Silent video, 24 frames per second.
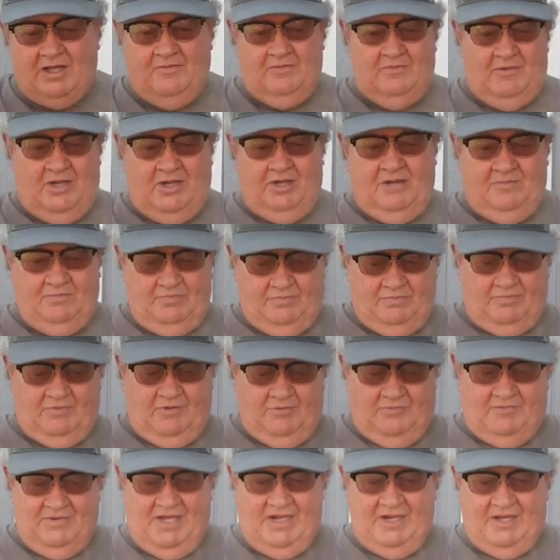He bought a
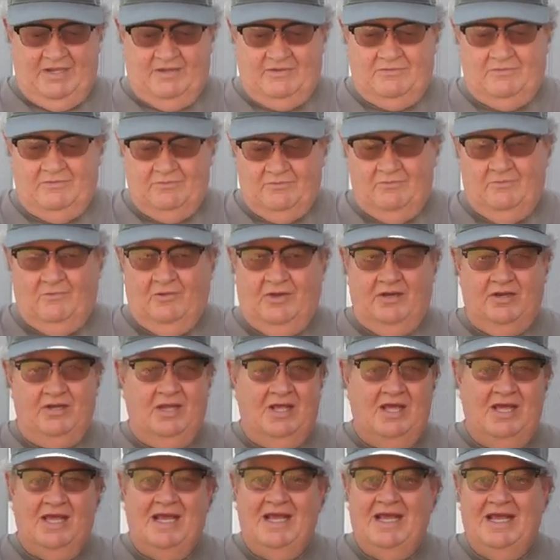Dometic one.
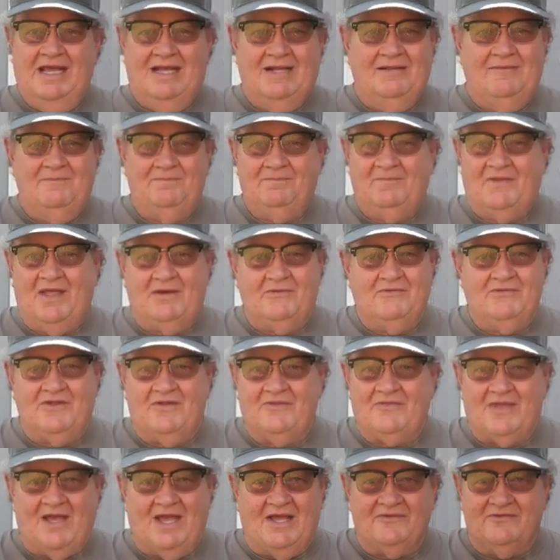That was
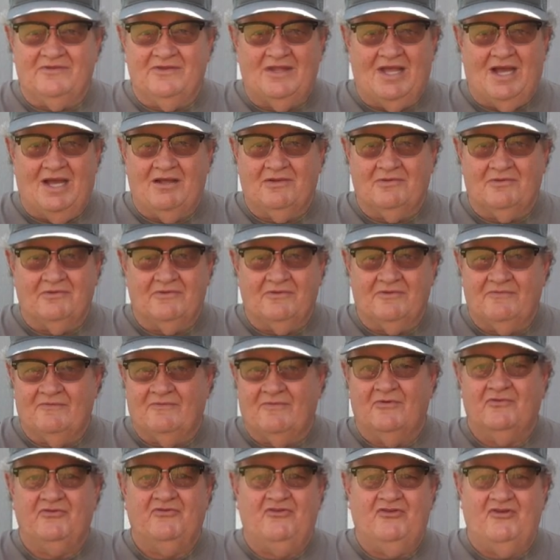$1,000
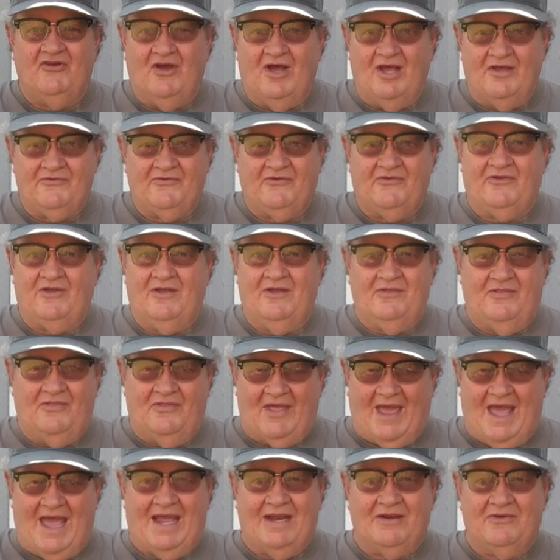for just
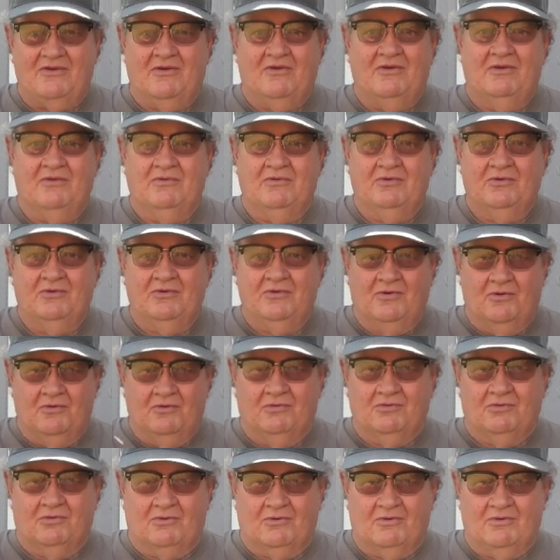that
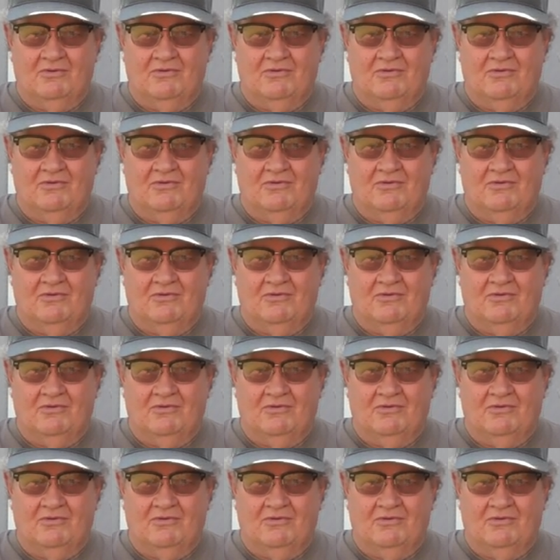cooler.